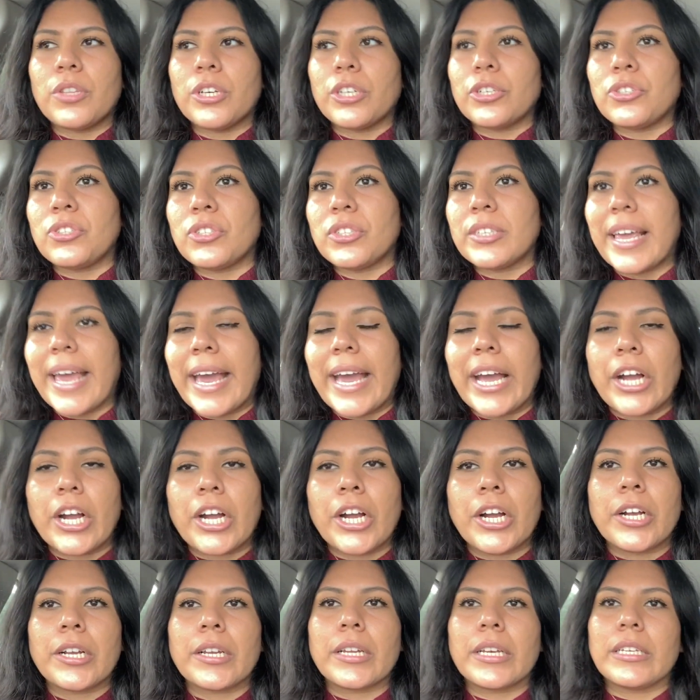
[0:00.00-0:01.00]
They're
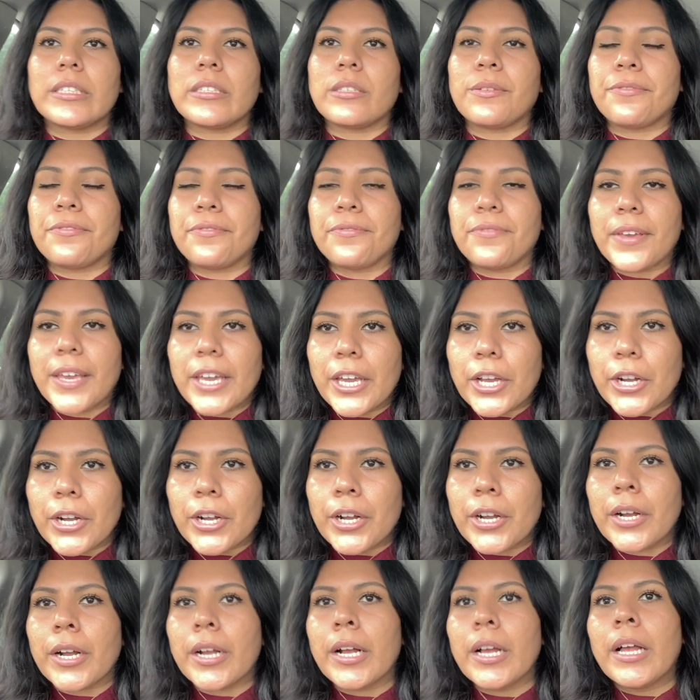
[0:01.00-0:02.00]
scared. It's
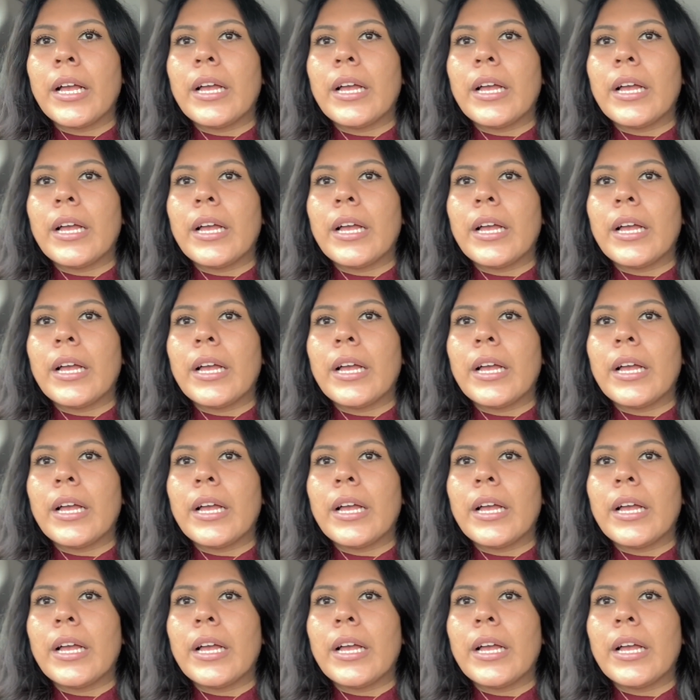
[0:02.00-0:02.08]
fear.